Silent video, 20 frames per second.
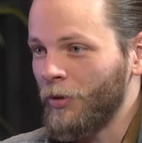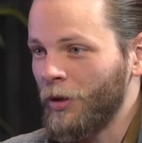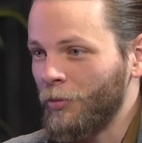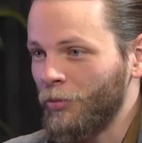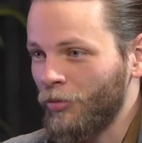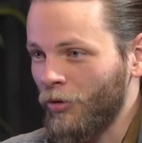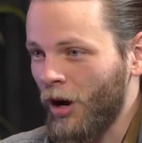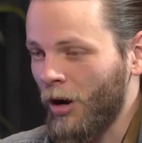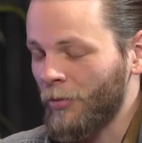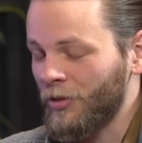
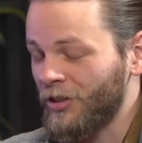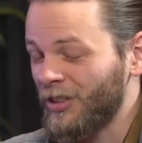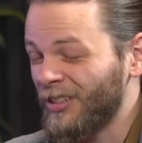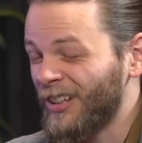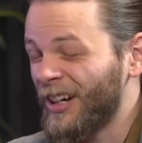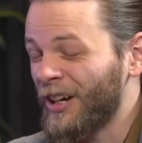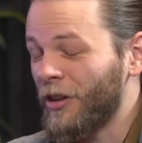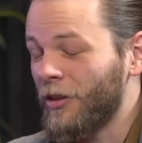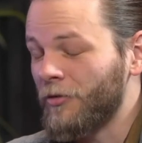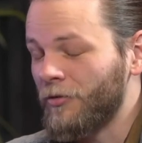promised, a
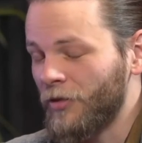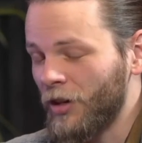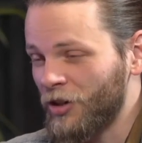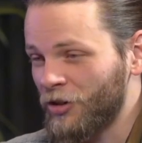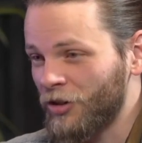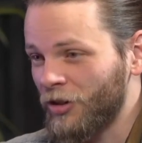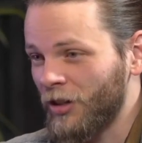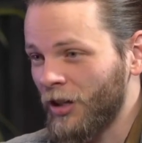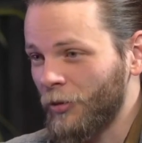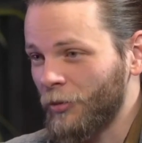lot of the
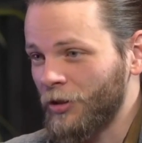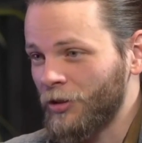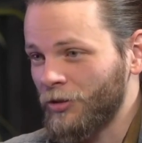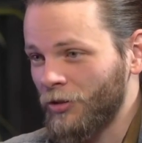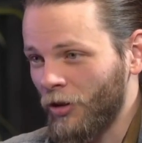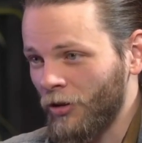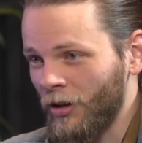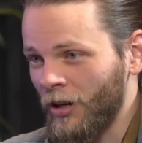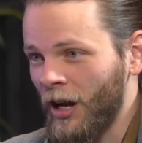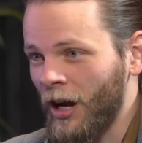vision that we
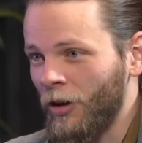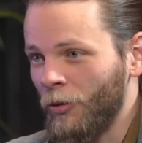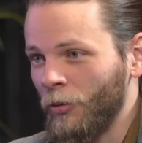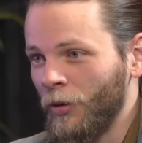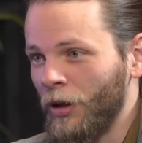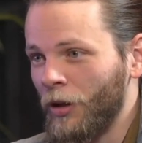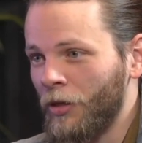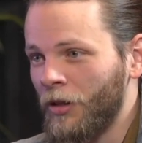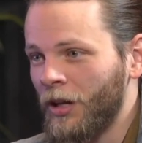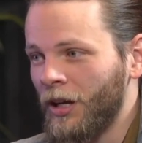started out
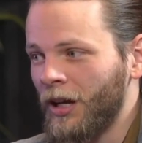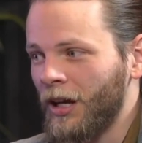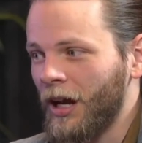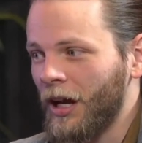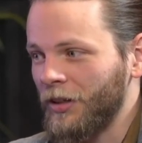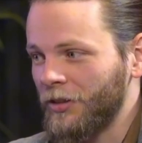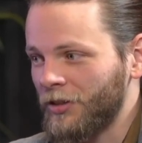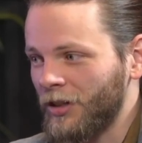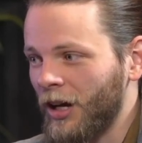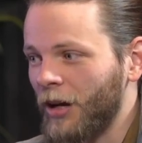with
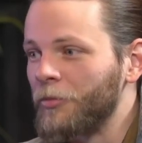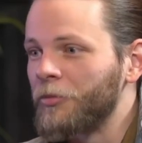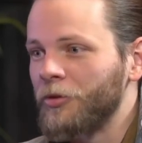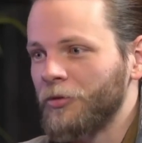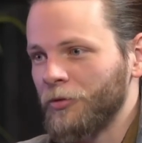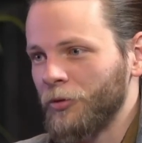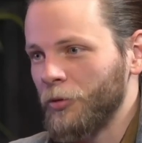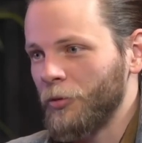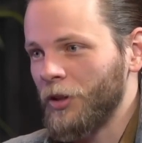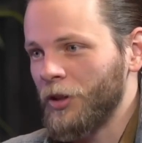has come to
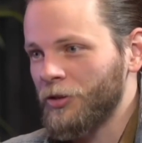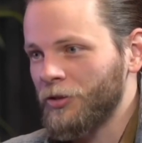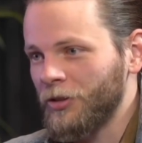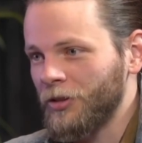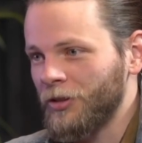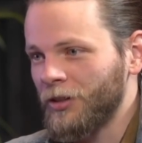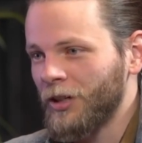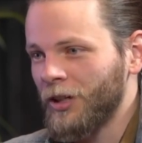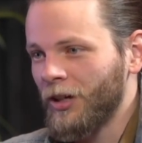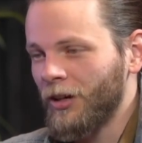
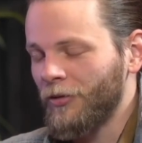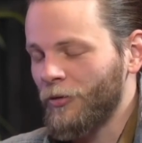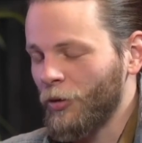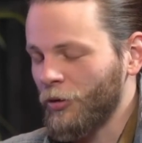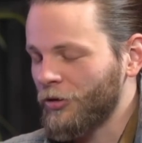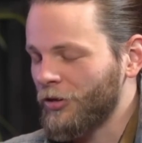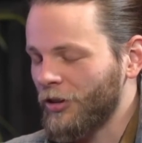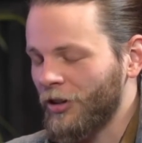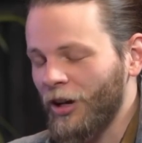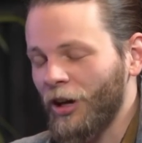fruition. Of
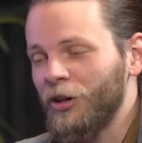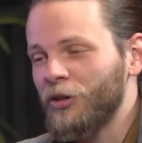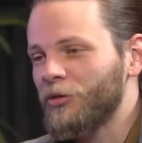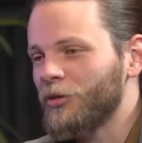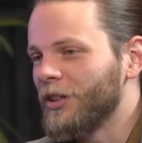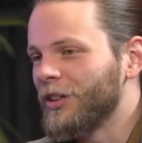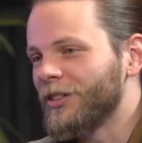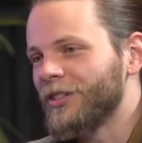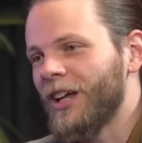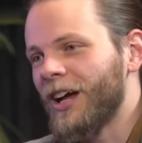course, the
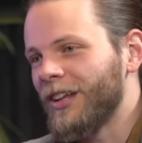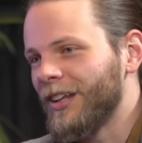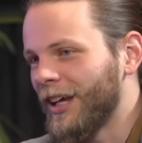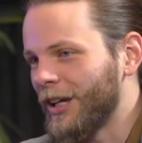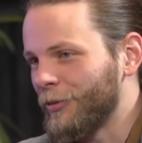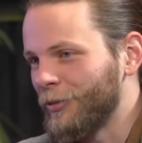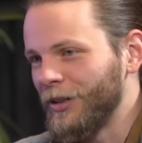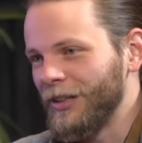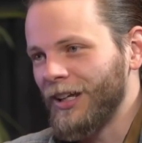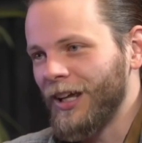country is not
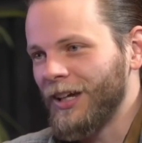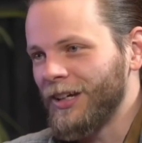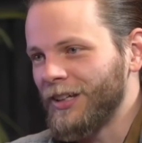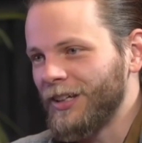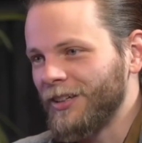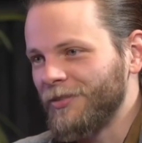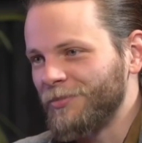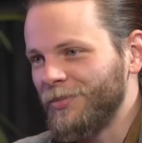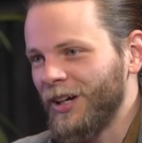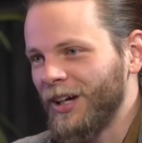like we like
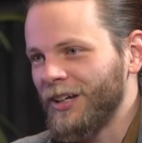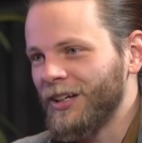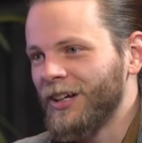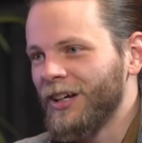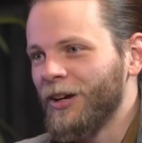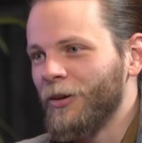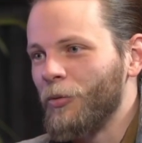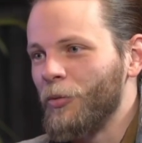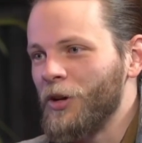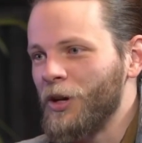it, but
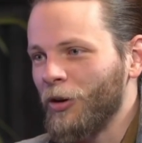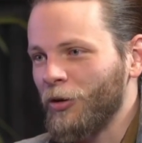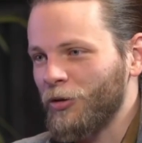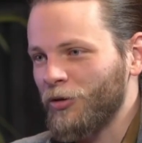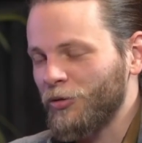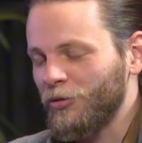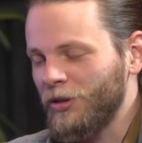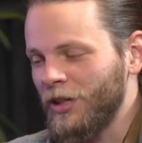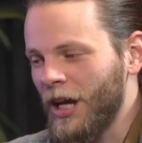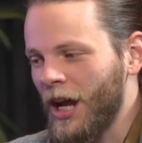we are
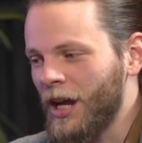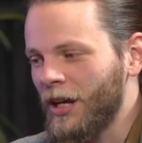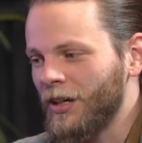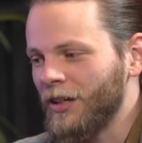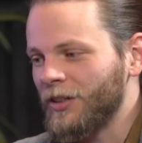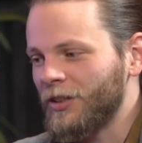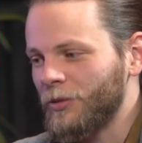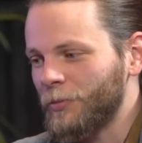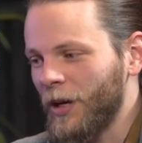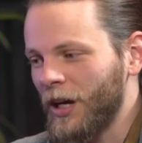
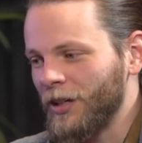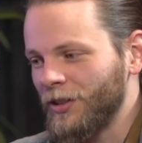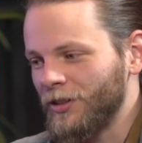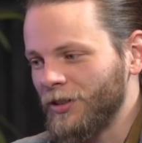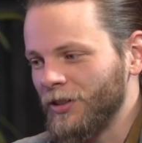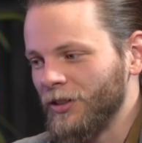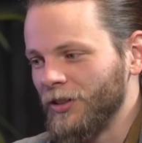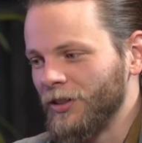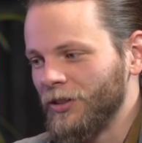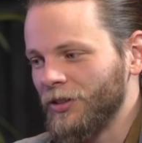creating
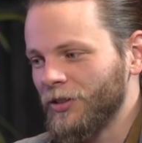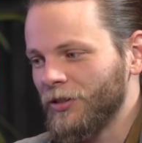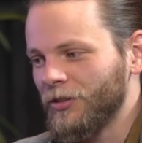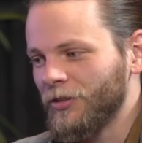spaces